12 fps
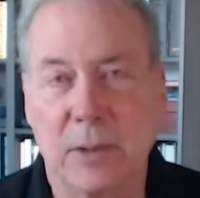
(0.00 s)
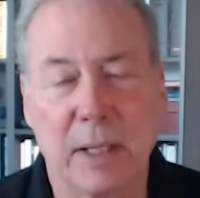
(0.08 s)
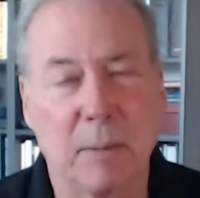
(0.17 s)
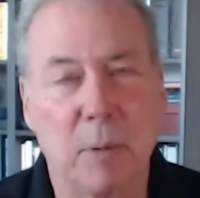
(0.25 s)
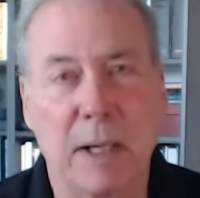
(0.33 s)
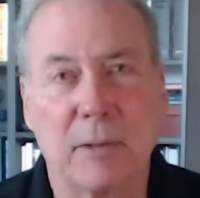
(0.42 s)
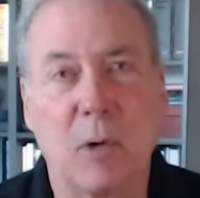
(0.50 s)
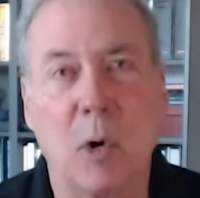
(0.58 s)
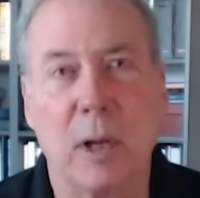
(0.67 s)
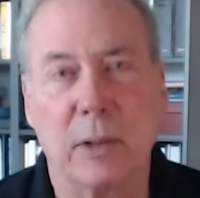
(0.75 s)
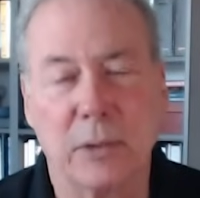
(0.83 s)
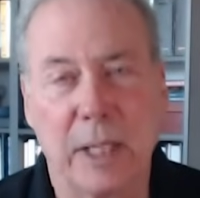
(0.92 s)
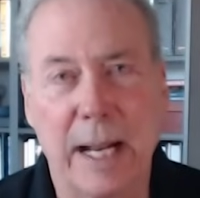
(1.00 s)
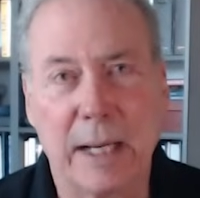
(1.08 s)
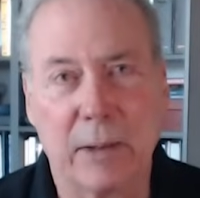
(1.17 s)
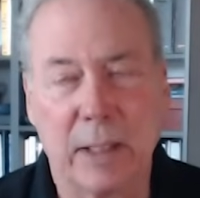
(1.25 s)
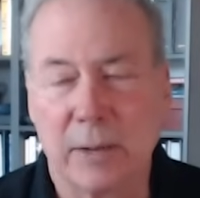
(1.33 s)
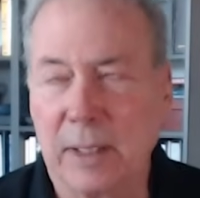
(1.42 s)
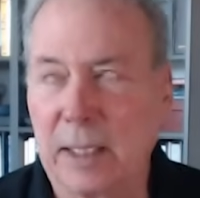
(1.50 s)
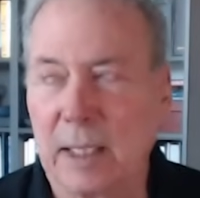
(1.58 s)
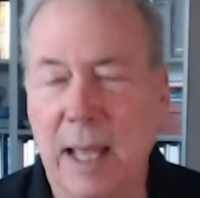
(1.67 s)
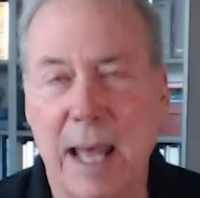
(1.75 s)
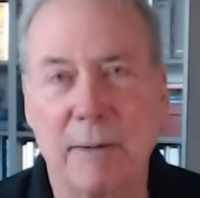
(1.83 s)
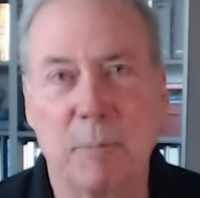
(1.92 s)
I think the price of oil is inaccurate. I think a
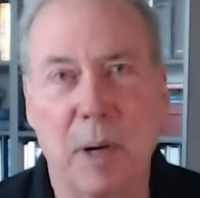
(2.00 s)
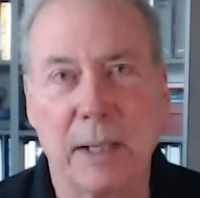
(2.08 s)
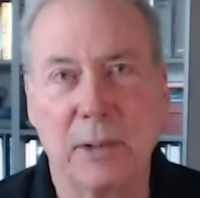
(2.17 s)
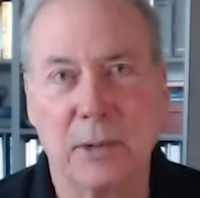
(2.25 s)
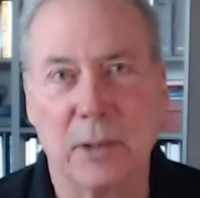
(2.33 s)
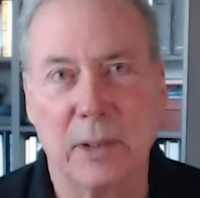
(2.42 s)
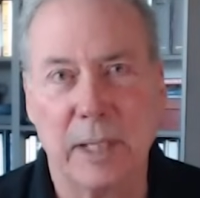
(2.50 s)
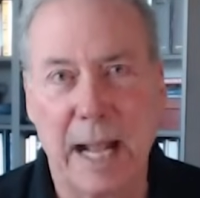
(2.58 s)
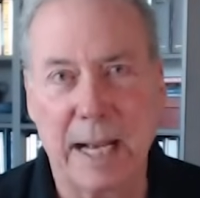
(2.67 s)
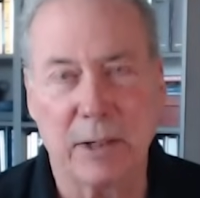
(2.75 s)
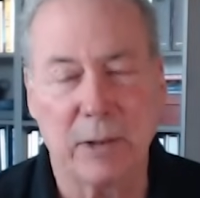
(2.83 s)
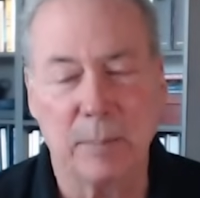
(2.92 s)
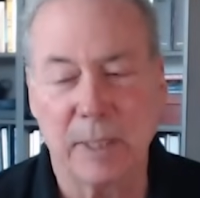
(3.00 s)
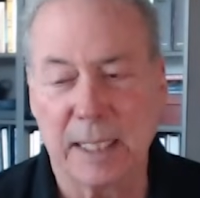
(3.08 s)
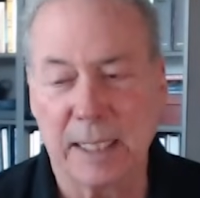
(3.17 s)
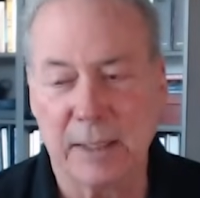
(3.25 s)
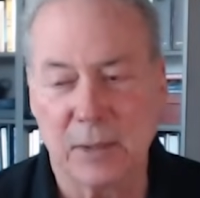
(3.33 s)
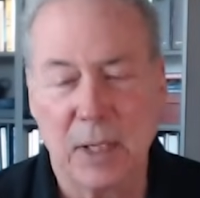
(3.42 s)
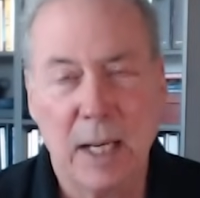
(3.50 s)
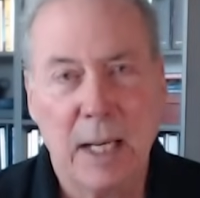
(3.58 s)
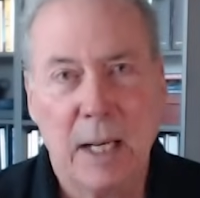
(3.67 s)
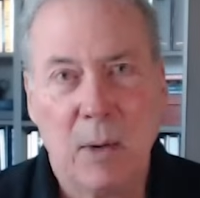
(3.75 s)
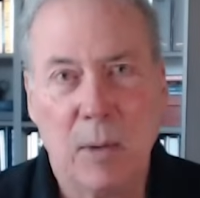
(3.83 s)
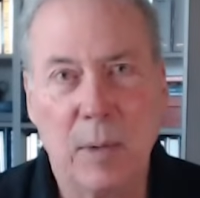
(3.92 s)
lot of prices are inaccurate because
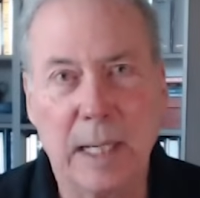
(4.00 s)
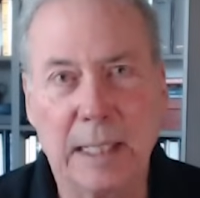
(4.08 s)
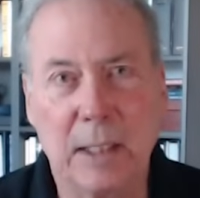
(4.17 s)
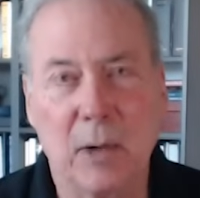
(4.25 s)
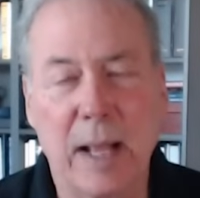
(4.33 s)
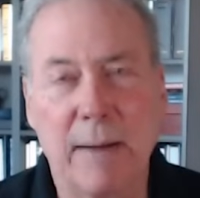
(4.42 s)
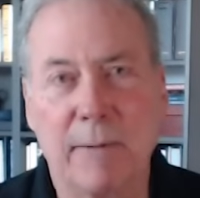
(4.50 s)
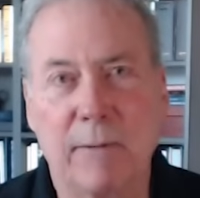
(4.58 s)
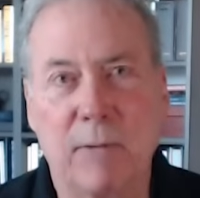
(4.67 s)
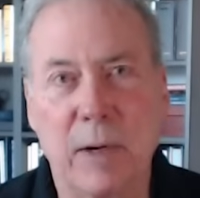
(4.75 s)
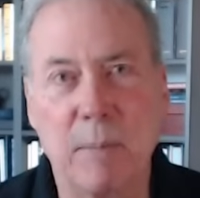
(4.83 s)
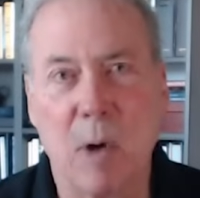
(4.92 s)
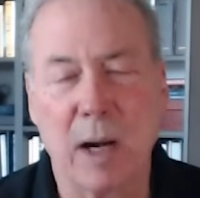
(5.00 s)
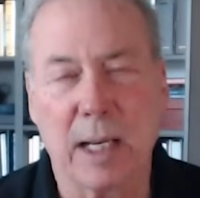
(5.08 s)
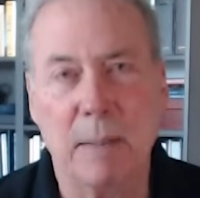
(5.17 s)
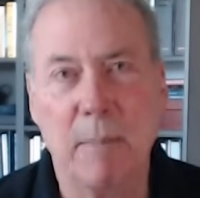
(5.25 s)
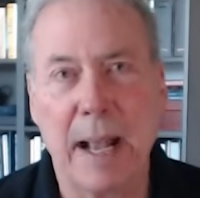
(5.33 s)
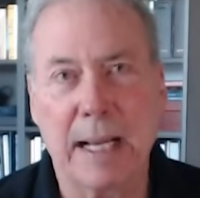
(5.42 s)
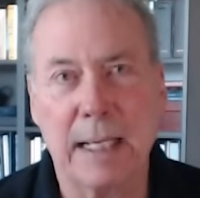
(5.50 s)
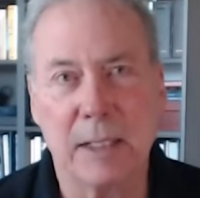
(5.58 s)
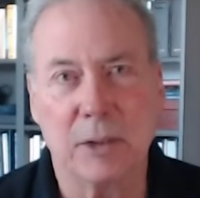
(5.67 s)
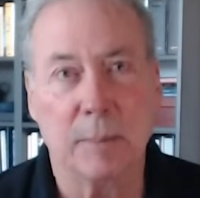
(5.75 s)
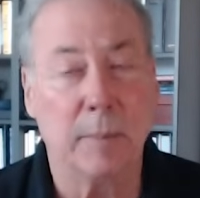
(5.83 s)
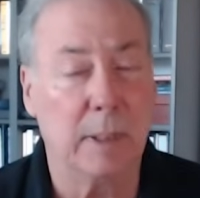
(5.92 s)
we really don't have a free market
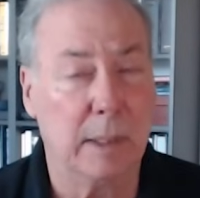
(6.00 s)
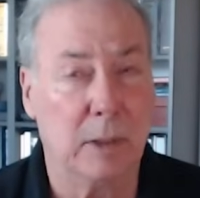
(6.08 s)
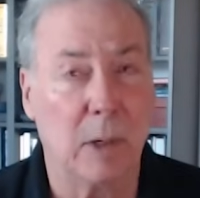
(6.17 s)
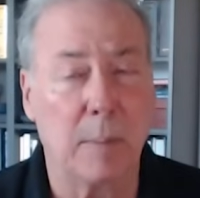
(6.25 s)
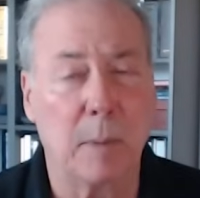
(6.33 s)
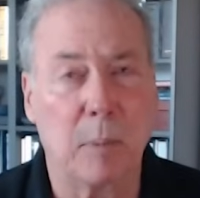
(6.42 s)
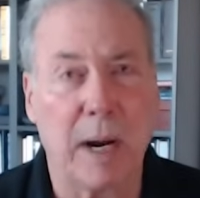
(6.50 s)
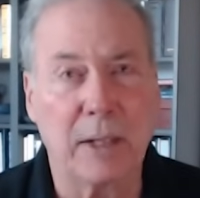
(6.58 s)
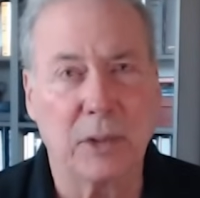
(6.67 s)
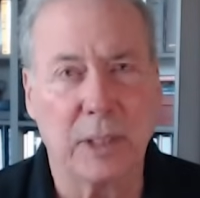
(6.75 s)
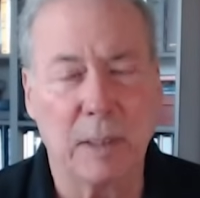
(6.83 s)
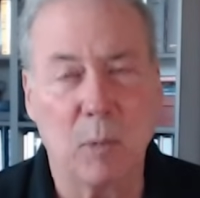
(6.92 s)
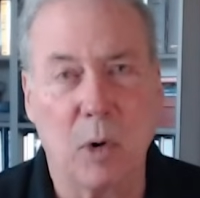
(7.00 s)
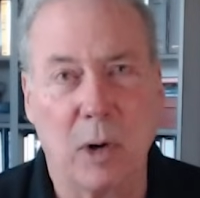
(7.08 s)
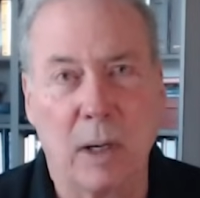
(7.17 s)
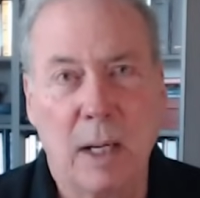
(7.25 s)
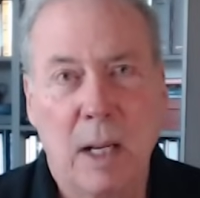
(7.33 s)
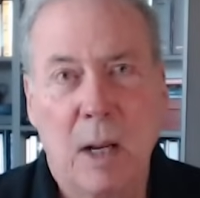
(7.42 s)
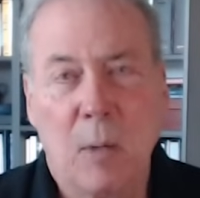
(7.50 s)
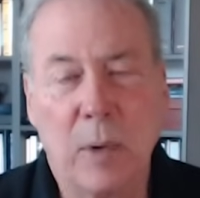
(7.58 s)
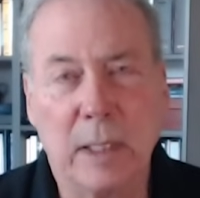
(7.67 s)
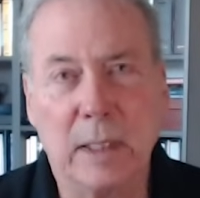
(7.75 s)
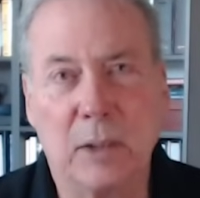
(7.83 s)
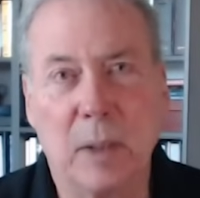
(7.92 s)
mechanism to determine price anymore.
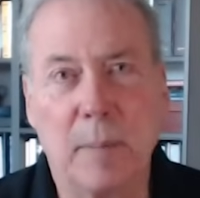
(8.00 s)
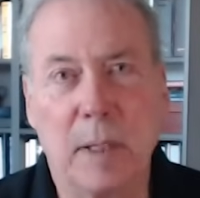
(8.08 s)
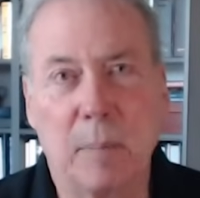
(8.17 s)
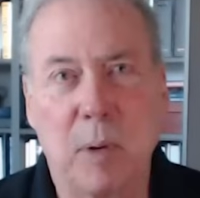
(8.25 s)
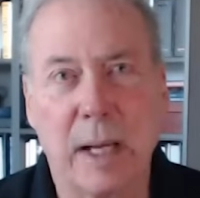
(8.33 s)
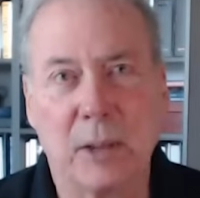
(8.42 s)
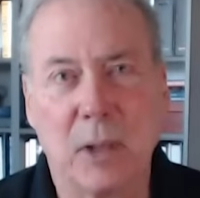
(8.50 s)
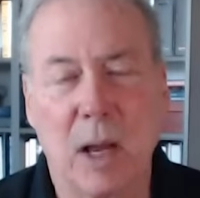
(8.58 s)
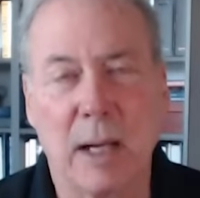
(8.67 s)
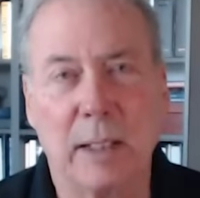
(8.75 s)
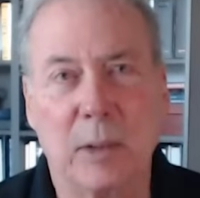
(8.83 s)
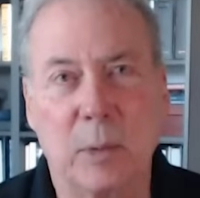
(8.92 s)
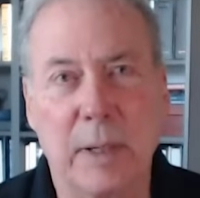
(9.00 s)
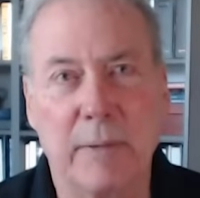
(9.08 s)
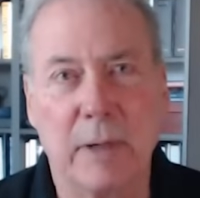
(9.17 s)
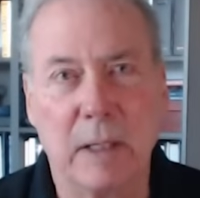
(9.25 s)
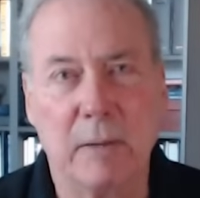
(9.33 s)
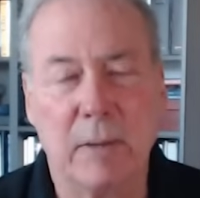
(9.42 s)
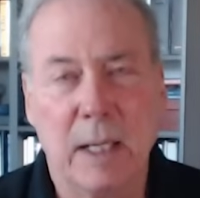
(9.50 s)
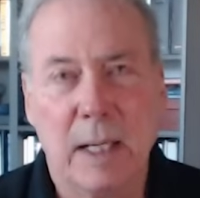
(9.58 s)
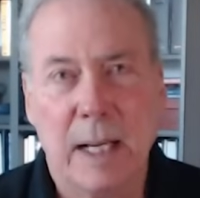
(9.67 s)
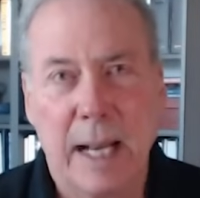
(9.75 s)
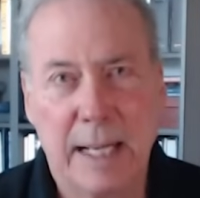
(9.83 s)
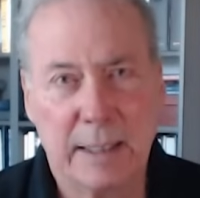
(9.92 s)
We determine the price on a derivative.
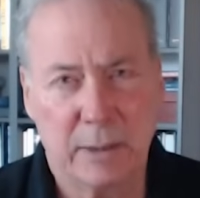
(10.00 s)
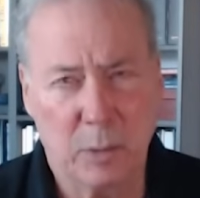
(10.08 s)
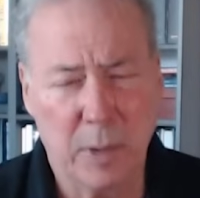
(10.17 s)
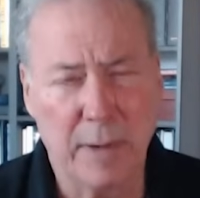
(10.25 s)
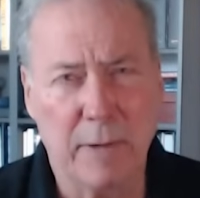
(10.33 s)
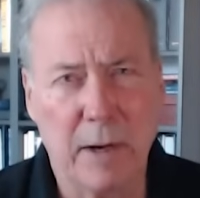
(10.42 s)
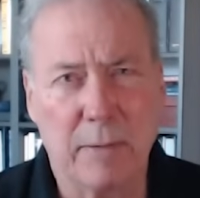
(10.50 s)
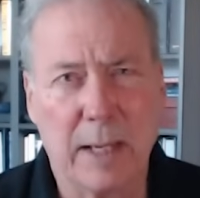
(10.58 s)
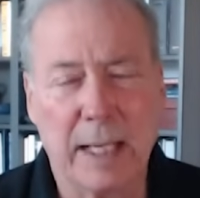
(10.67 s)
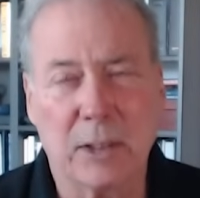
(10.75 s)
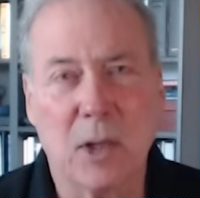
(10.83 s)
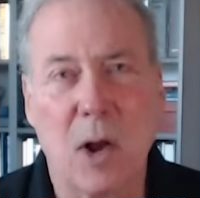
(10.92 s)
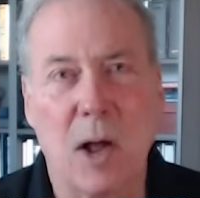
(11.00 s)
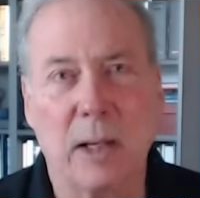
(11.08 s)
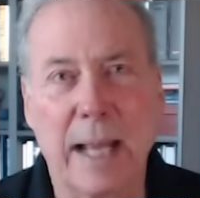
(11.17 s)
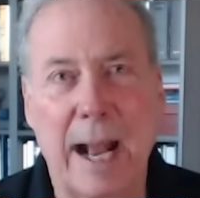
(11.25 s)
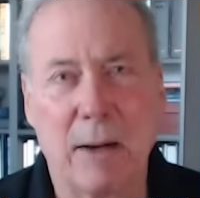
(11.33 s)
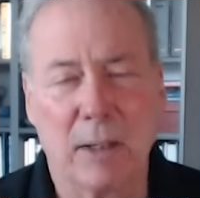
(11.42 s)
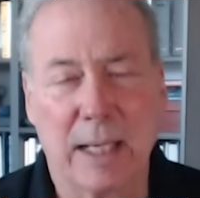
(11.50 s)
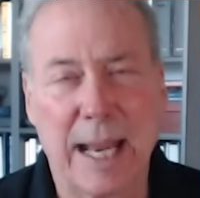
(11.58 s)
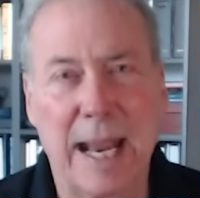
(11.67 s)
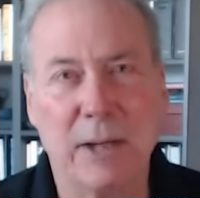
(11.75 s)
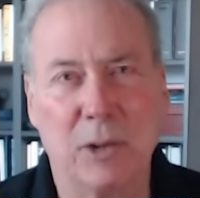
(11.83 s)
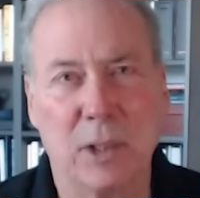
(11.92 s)
and a derivative gets called out
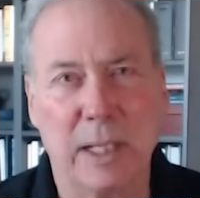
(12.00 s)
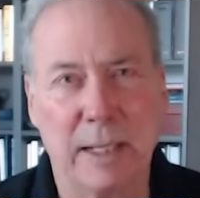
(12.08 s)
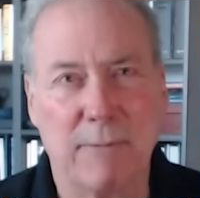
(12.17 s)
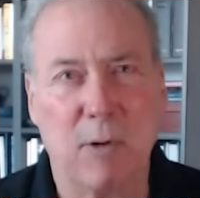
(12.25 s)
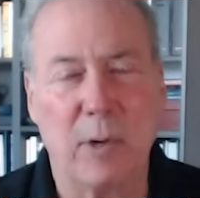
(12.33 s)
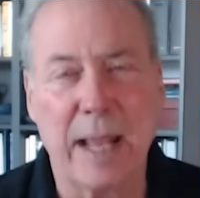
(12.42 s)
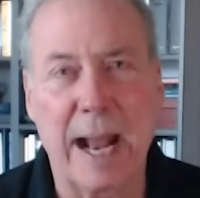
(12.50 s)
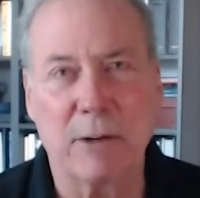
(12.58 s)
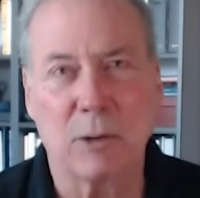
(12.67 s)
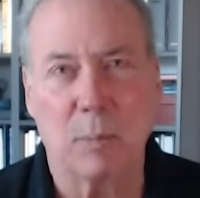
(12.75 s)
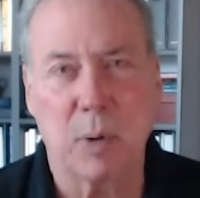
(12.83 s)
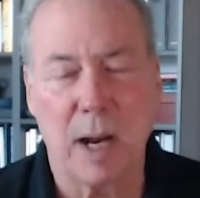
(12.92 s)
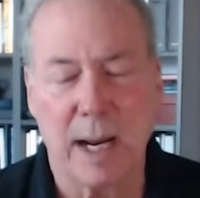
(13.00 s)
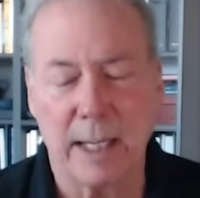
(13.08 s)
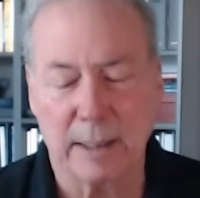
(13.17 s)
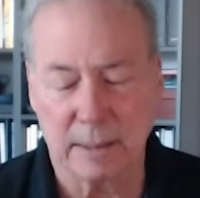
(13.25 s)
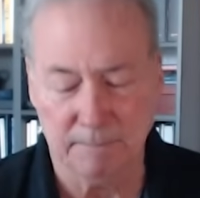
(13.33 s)
occasionally for the actual product.